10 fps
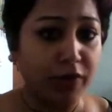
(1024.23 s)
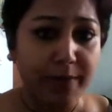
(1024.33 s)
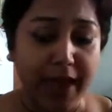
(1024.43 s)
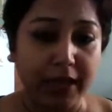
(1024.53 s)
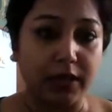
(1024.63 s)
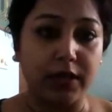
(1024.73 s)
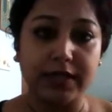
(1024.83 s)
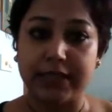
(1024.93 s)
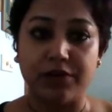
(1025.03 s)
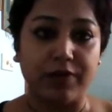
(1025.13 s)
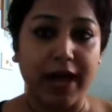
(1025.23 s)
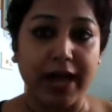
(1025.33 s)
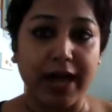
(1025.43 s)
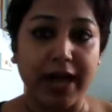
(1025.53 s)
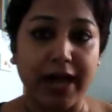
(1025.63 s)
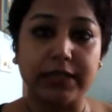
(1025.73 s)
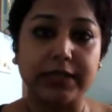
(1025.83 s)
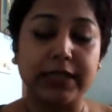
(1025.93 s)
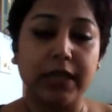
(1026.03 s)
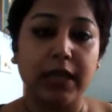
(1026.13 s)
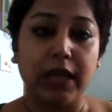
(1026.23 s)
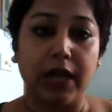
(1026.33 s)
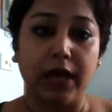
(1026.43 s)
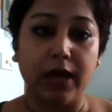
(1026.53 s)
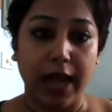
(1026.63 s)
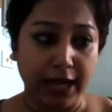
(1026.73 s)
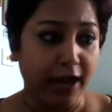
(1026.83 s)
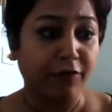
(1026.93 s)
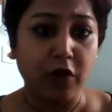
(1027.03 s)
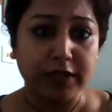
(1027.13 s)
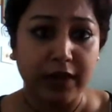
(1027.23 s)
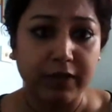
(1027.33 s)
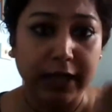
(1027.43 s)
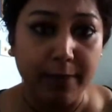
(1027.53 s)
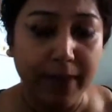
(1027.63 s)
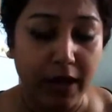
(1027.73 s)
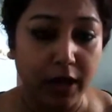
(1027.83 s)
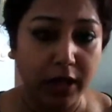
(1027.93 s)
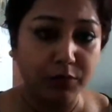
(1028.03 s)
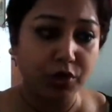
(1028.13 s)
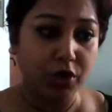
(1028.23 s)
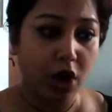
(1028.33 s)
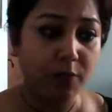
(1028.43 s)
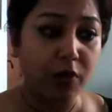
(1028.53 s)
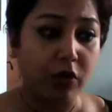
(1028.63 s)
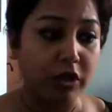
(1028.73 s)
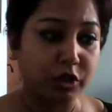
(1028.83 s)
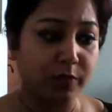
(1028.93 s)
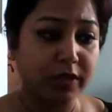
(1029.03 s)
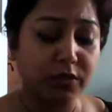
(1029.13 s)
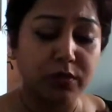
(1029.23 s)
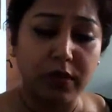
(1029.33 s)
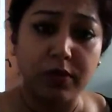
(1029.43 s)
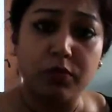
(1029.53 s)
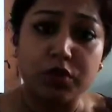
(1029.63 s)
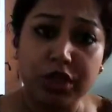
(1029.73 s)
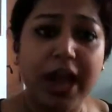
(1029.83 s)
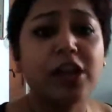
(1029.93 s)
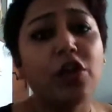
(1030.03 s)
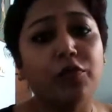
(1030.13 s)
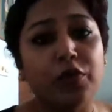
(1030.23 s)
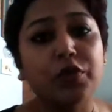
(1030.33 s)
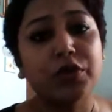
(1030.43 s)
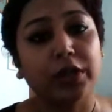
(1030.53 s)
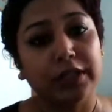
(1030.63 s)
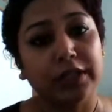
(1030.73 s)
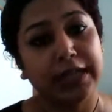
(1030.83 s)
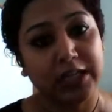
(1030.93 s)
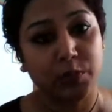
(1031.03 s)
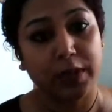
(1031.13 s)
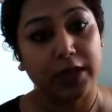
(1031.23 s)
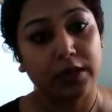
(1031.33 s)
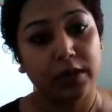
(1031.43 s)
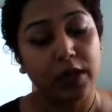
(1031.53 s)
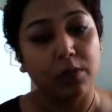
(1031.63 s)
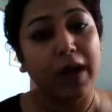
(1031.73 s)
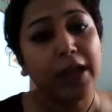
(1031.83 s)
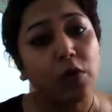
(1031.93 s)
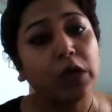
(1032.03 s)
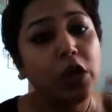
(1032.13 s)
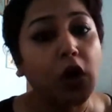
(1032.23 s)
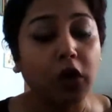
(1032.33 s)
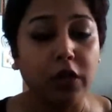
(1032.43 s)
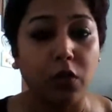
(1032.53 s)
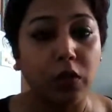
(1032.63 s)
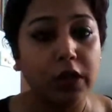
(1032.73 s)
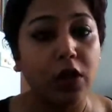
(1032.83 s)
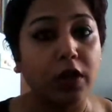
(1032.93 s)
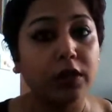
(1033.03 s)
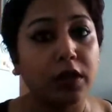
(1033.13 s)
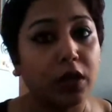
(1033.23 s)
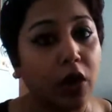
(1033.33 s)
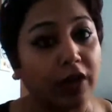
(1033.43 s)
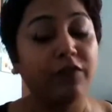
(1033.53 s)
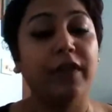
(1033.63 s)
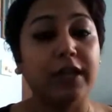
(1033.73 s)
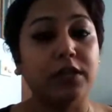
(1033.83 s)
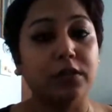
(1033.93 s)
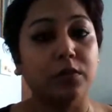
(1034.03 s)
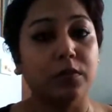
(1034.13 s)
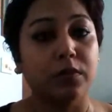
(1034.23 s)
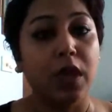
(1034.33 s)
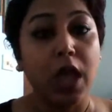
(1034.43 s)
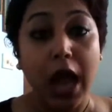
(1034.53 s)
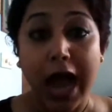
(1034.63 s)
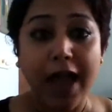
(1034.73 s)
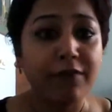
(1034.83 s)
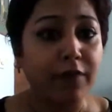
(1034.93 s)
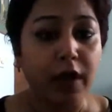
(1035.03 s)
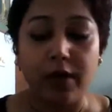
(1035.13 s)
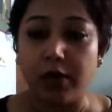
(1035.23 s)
movie makers and writers? And of course, I will come to your book also. But share your views on this aspect. Why only on the conflict? I